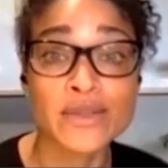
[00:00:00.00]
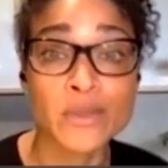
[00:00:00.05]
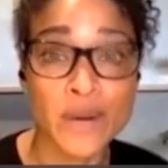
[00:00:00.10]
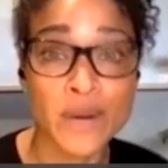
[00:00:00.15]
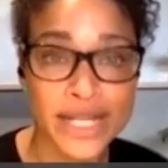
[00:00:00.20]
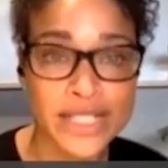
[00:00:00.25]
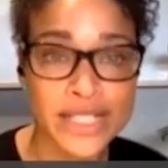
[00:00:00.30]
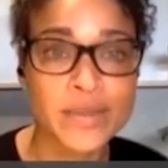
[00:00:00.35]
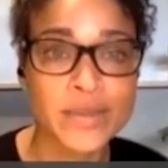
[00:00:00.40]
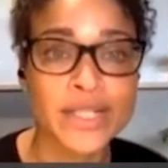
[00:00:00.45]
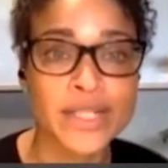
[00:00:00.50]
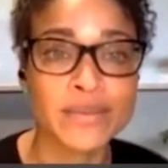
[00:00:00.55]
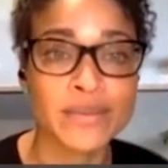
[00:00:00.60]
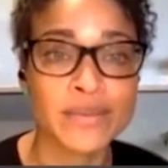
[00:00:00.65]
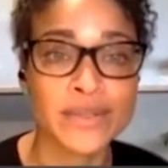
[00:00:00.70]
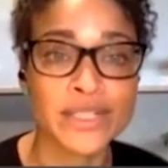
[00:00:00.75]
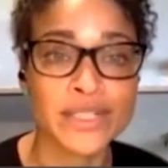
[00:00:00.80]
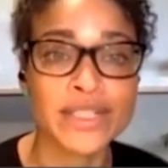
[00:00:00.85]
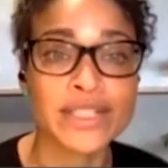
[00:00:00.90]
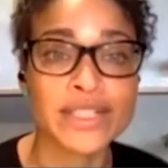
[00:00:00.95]
twice been
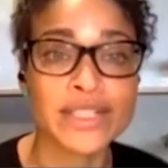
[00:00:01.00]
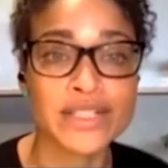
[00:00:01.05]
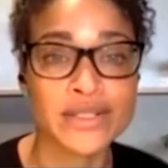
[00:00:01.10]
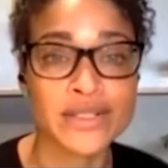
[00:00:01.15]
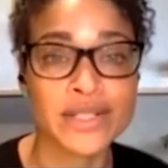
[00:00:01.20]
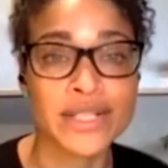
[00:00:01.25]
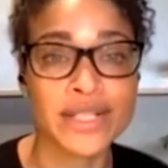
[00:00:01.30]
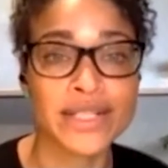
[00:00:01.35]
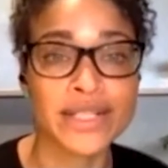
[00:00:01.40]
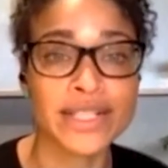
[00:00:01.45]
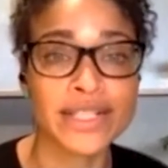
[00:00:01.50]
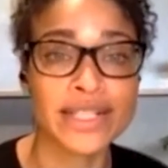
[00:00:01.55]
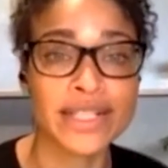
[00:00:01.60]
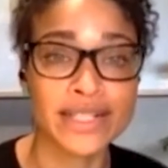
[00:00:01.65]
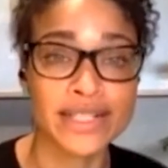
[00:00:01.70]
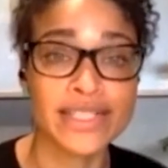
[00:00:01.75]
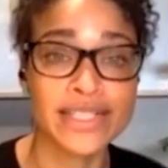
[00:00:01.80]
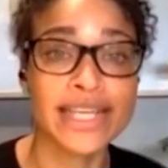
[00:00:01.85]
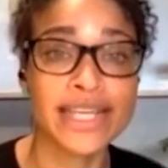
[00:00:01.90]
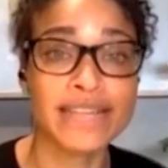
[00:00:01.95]
awarded Australian
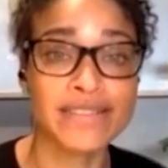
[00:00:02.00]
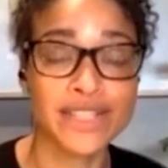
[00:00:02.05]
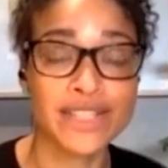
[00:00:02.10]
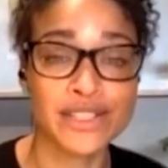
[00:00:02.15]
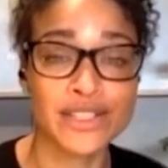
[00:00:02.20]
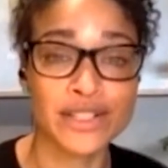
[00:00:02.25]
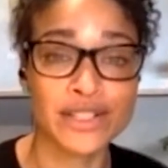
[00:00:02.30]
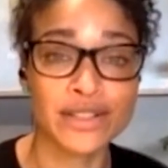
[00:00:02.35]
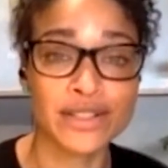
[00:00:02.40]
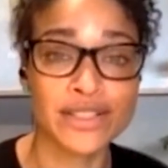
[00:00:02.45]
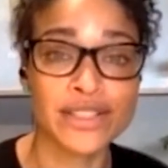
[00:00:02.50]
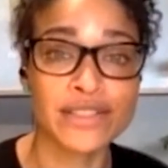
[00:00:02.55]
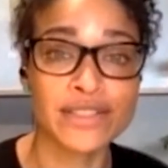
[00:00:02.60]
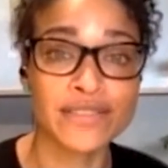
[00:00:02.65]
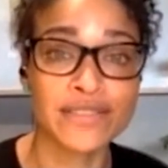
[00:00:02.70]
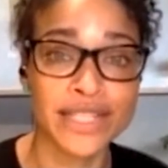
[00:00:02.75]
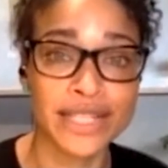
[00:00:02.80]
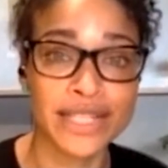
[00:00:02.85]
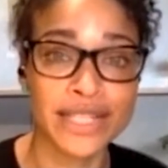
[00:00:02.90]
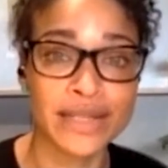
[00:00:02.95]
Young TV Journalist of
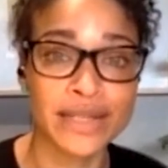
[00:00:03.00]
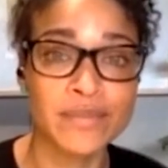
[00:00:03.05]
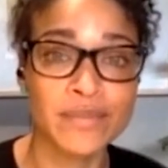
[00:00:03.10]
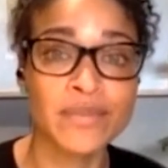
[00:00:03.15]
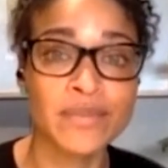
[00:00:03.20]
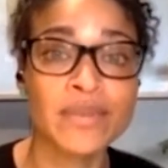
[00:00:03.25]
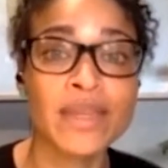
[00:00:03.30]
the Year